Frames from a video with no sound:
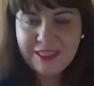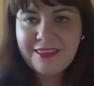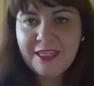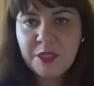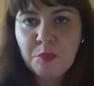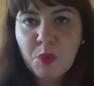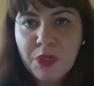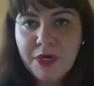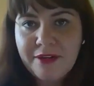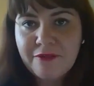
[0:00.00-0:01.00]
think
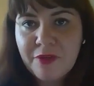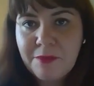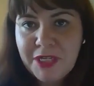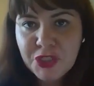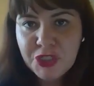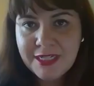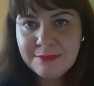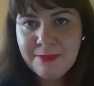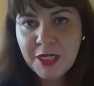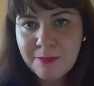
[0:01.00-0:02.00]
more information is
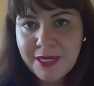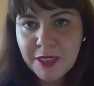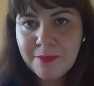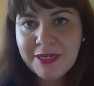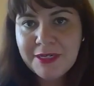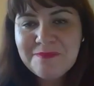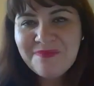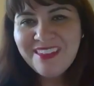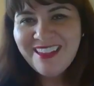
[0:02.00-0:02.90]
better, better, better.